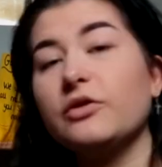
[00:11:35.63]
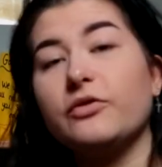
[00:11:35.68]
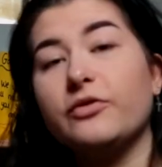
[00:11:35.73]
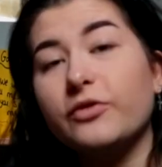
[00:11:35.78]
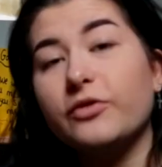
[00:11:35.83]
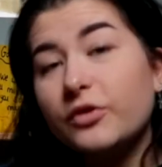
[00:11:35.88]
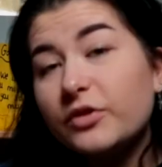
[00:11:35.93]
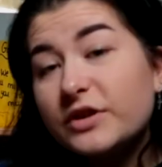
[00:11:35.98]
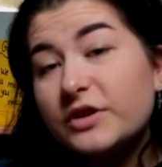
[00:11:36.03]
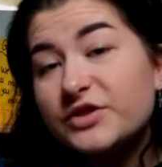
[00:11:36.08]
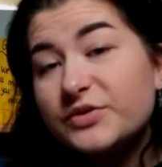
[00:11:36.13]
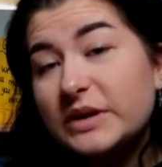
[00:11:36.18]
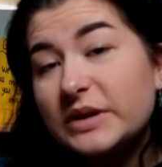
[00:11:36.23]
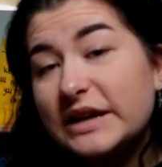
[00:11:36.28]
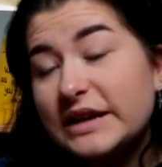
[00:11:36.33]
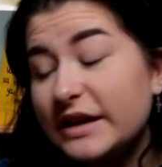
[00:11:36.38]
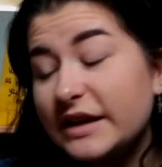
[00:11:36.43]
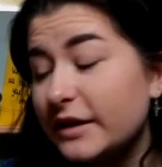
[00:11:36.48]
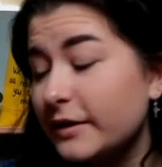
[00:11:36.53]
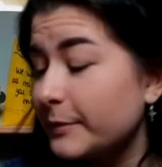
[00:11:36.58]
Food is
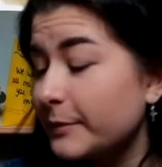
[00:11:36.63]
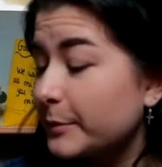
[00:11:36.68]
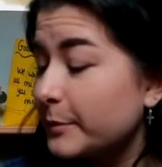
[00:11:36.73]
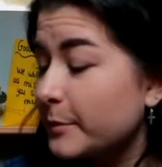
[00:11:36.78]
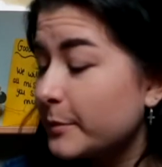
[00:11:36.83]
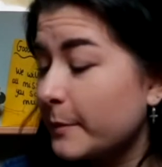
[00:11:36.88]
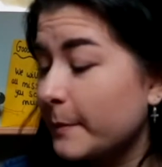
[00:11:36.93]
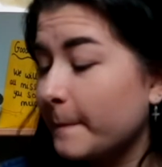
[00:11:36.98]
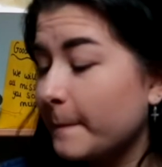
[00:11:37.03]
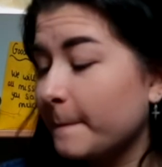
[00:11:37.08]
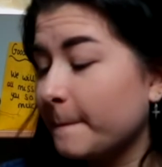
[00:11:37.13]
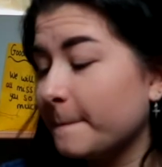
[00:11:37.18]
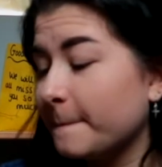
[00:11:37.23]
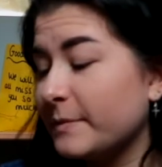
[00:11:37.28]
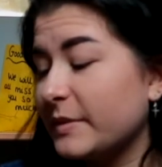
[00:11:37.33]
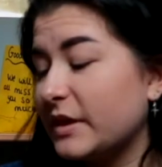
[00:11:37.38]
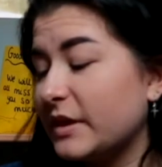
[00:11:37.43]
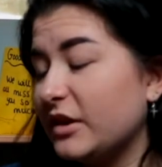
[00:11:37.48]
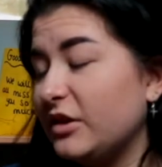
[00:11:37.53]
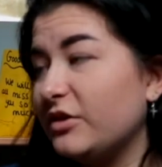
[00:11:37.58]
ready.
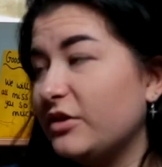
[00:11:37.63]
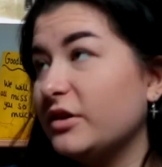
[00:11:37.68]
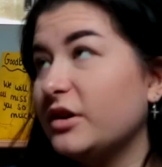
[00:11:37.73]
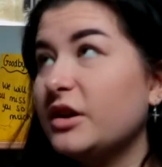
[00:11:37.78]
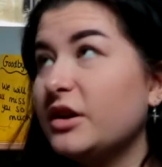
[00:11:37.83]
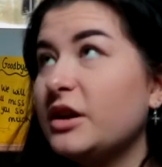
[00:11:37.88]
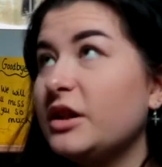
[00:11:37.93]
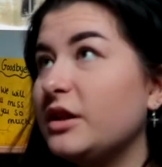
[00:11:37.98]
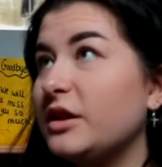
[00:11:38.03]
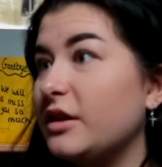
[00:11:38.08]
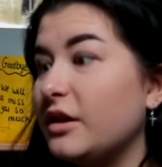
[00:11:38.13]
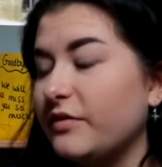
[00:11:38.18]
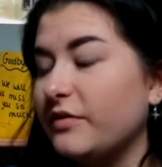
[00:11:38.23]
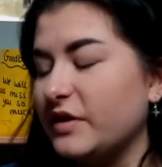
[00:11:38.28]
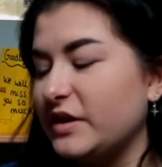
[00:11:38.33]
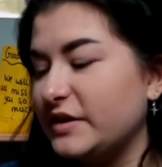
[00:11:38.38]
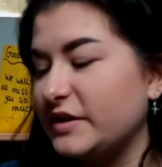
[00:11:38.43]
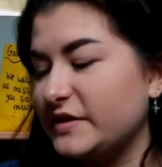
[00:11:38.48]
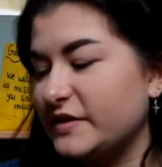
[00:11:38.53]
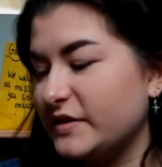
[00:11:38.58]
You're gonna love
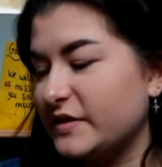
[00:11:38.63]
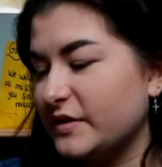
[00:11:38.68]
it.